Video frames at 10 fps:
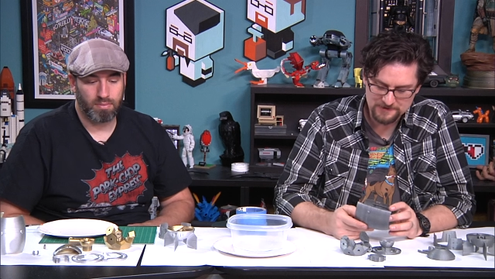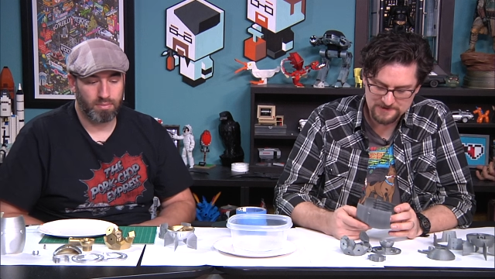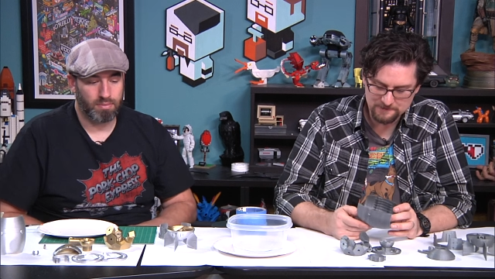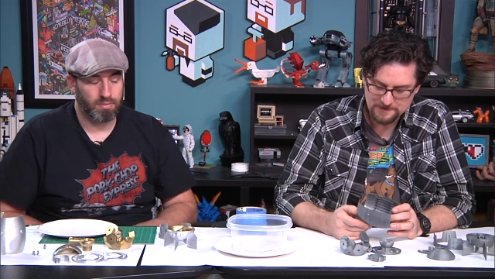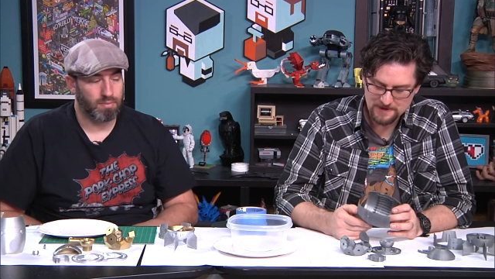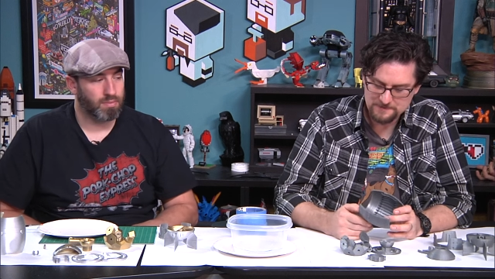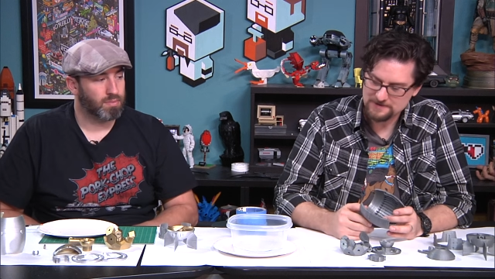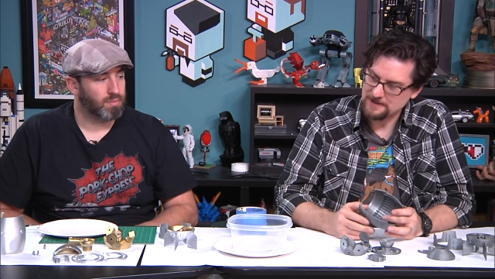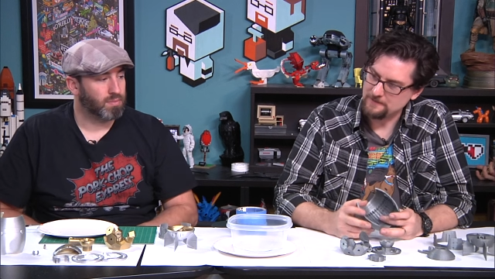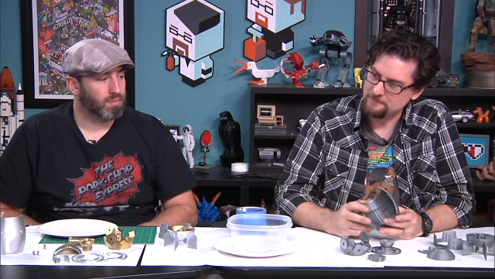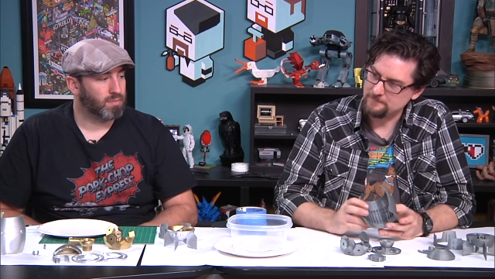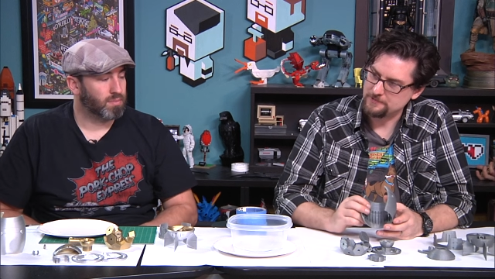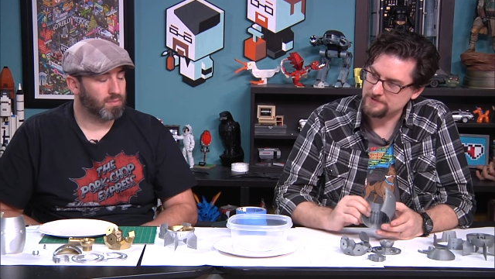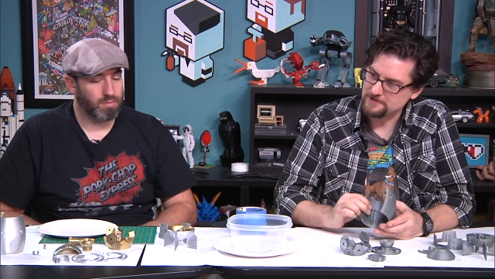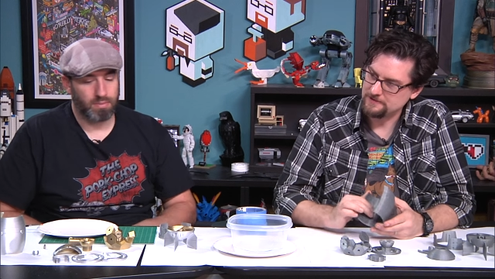Speaker 1: Sometimes, um,
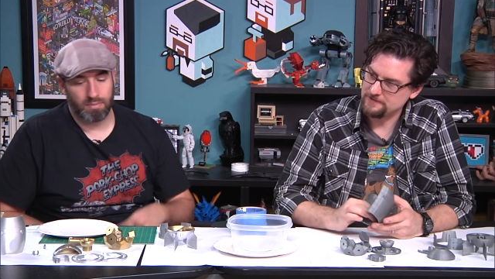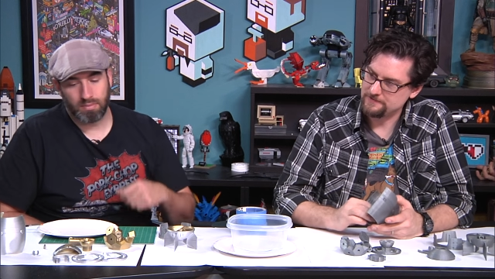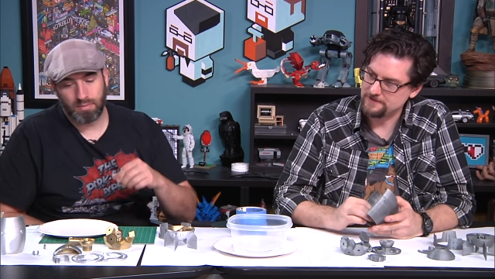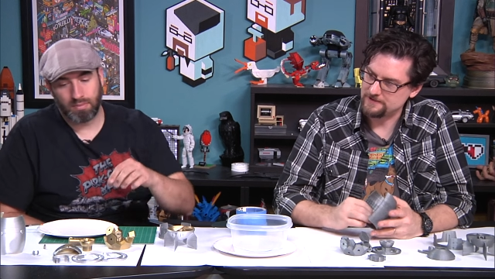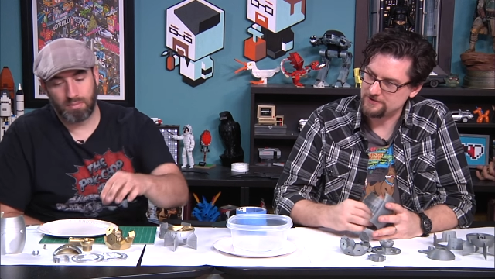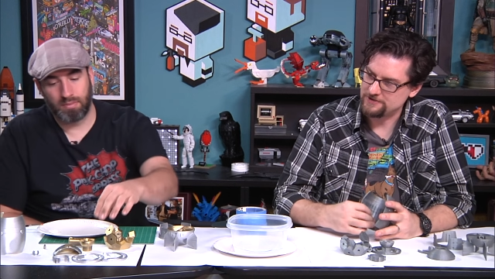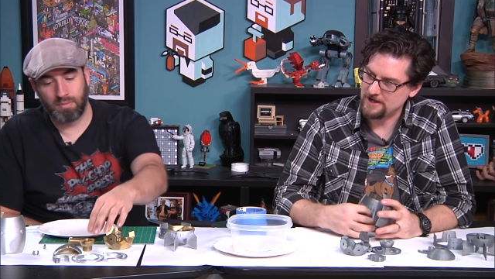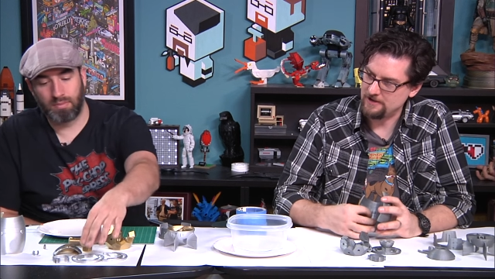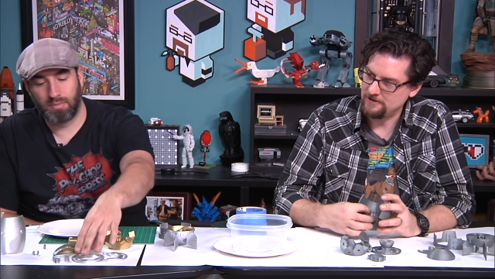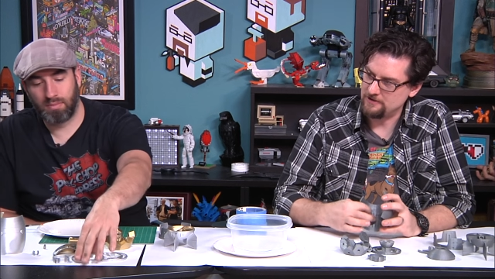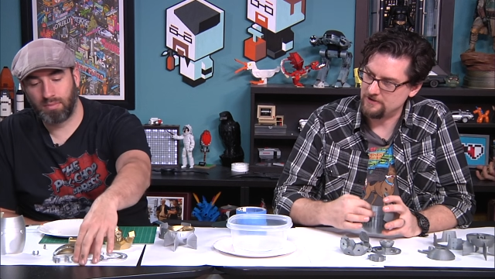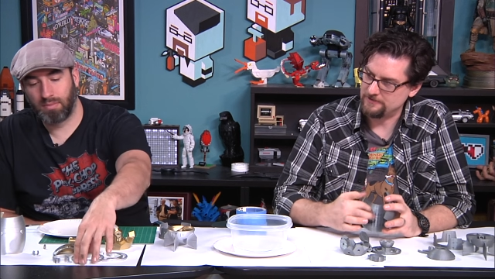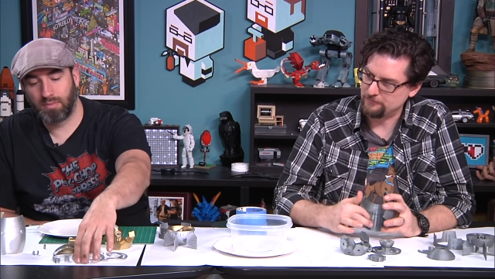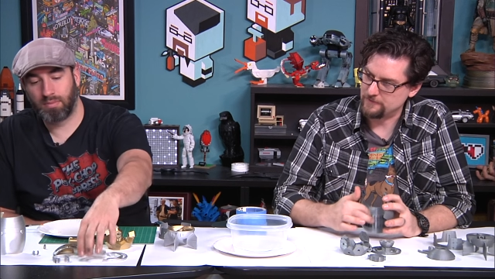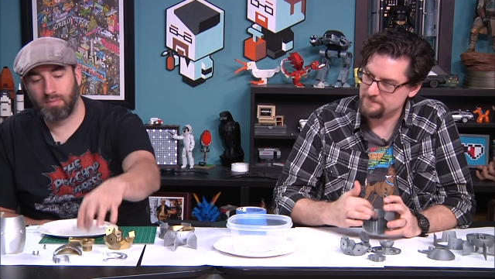particularly with the shell on
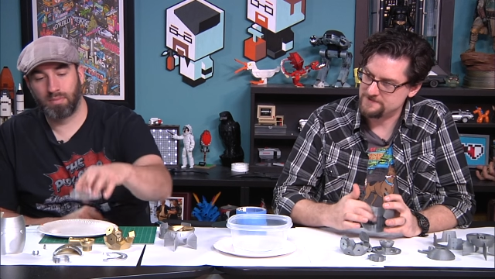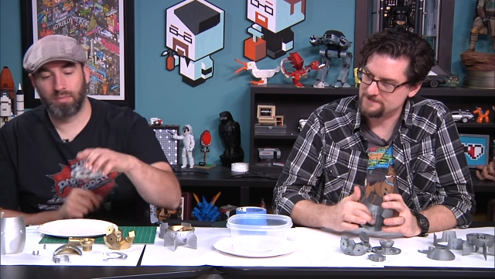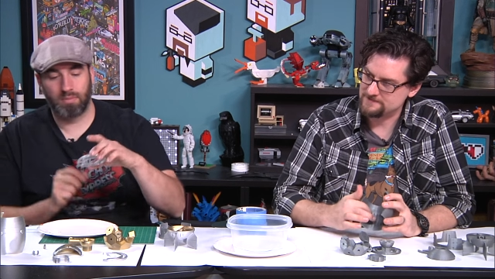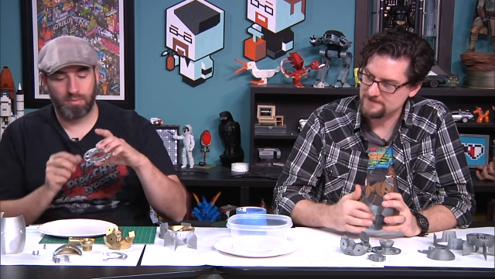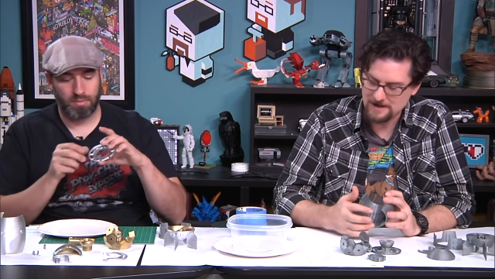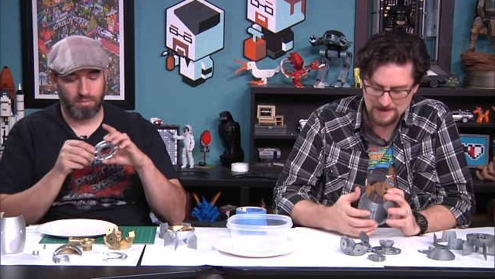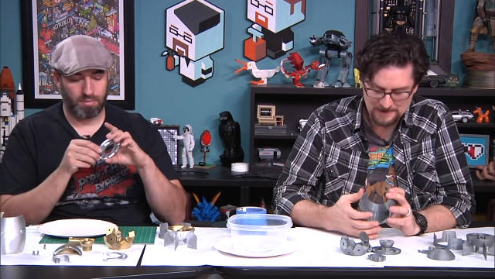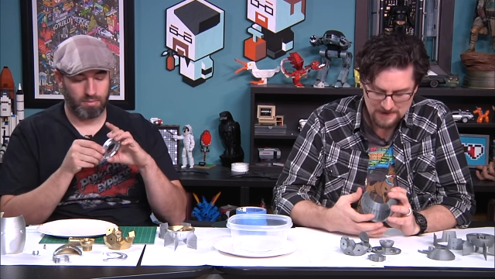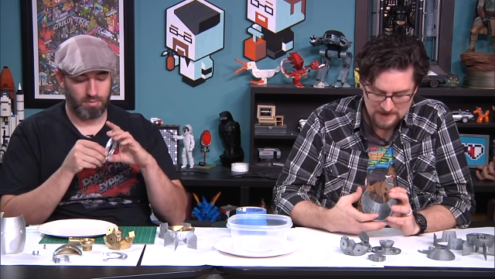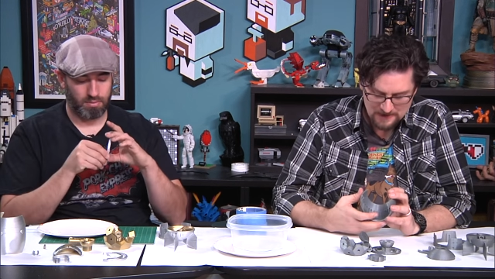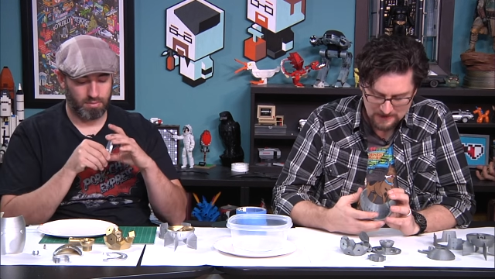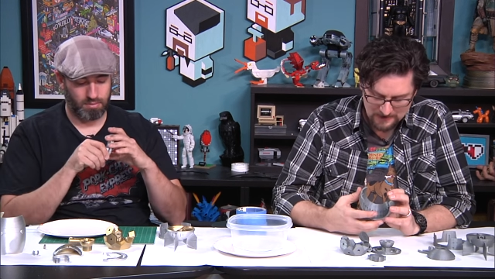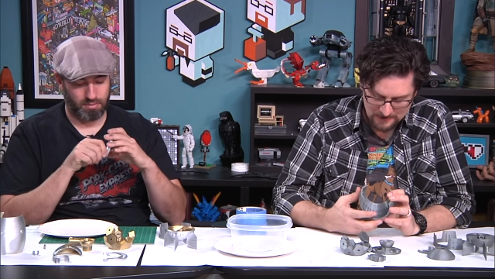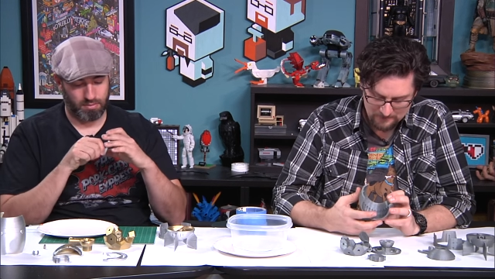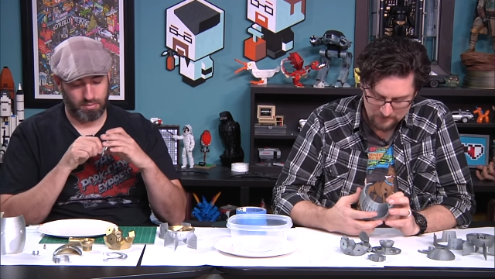the ribs inside,
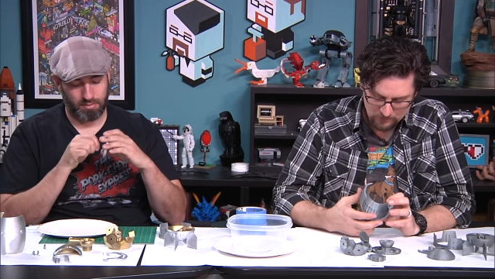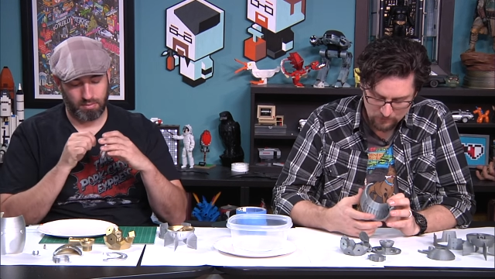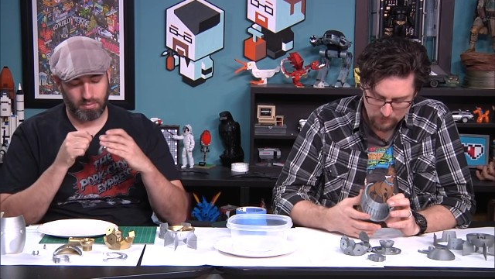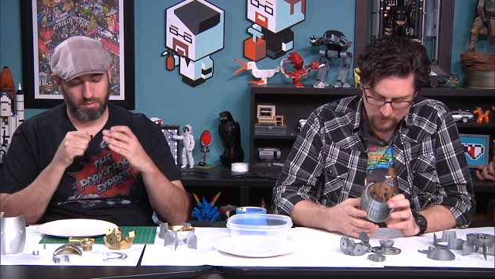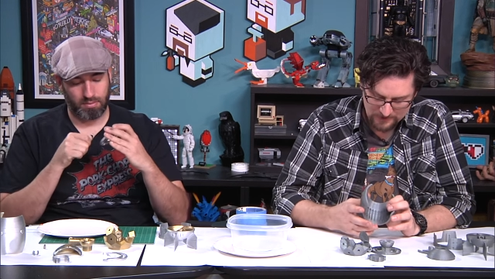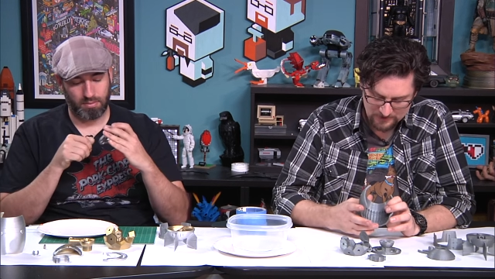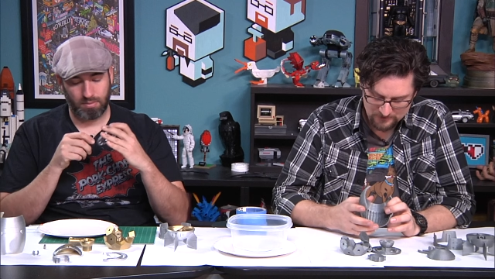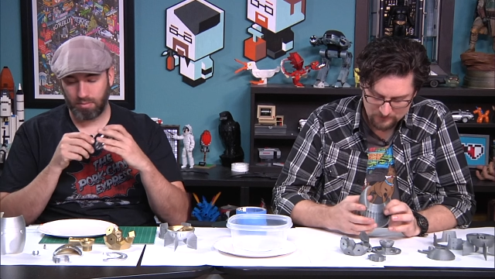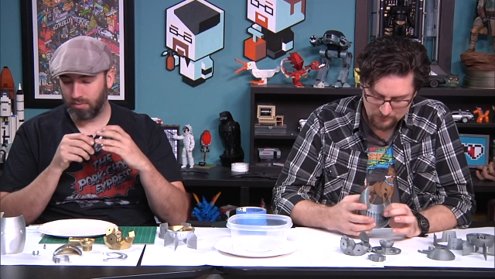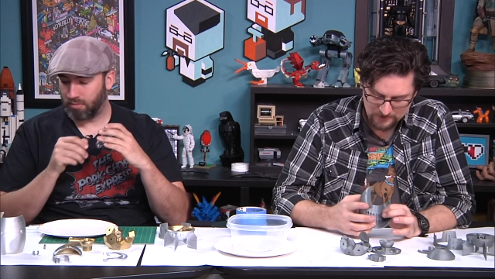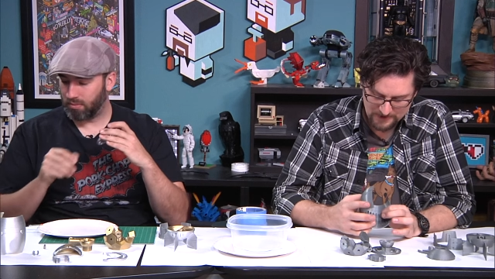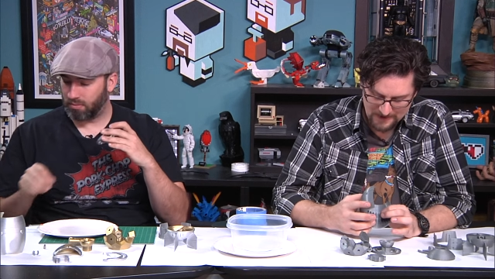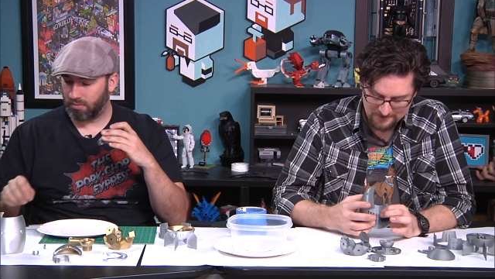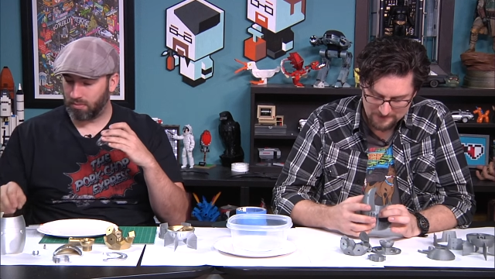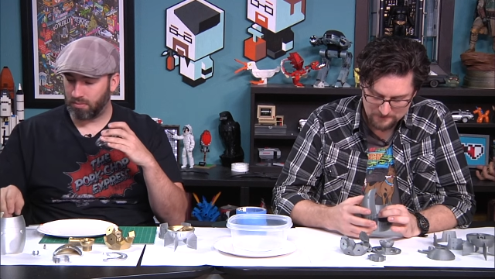um, when you're when you
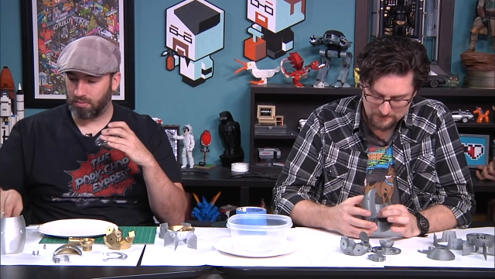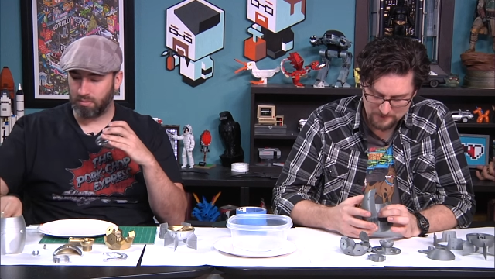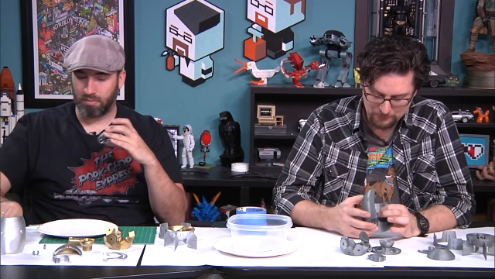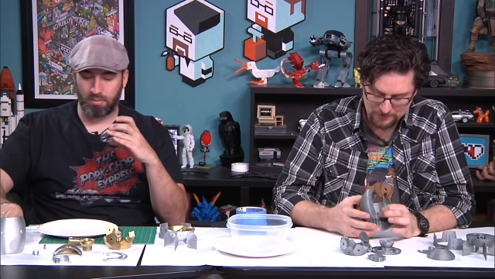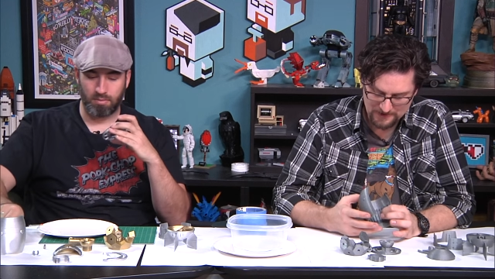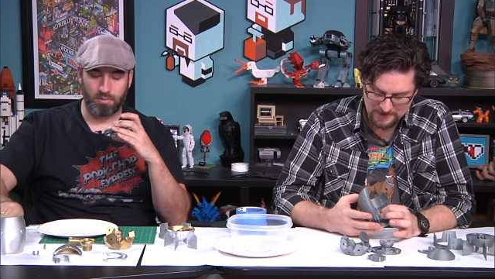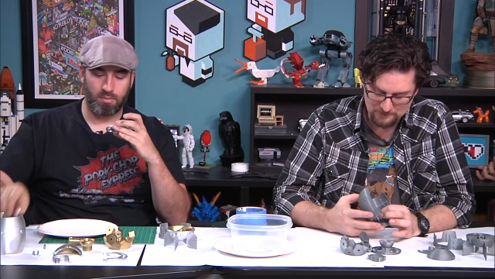have the the print head